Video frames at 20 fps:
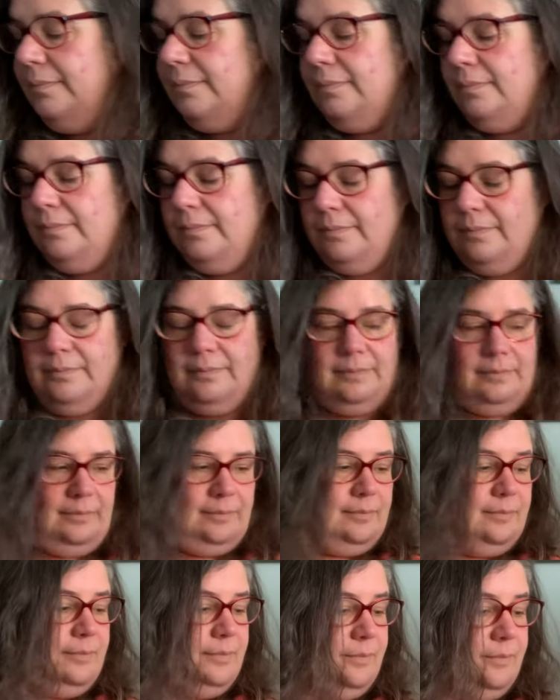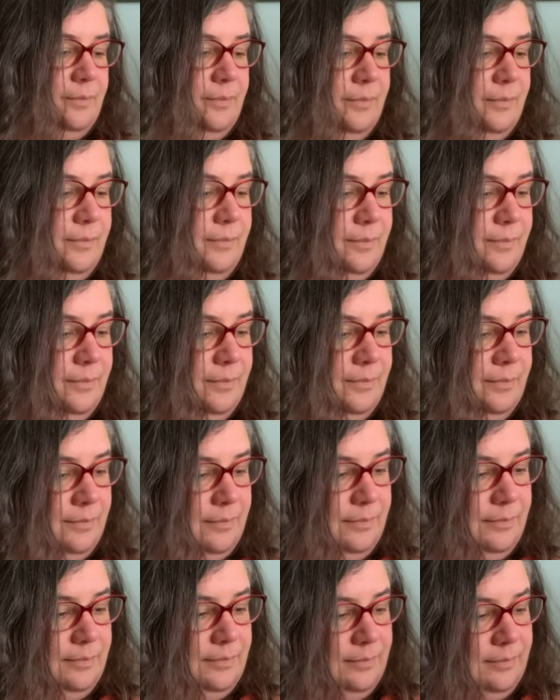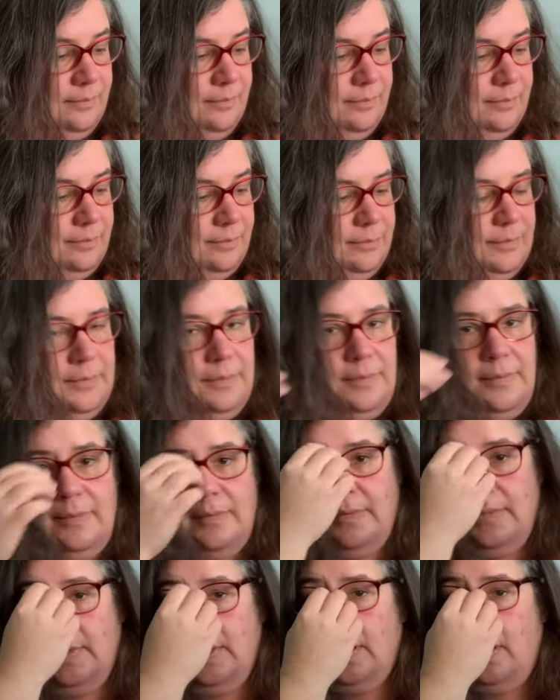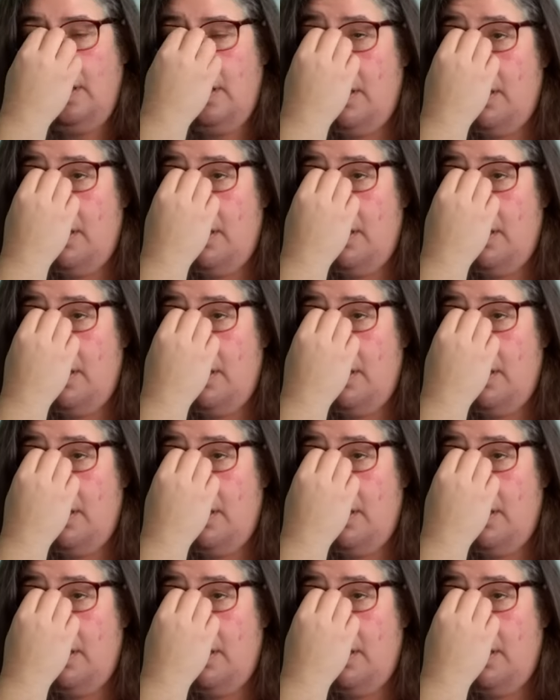No words are spoken by the person on screen.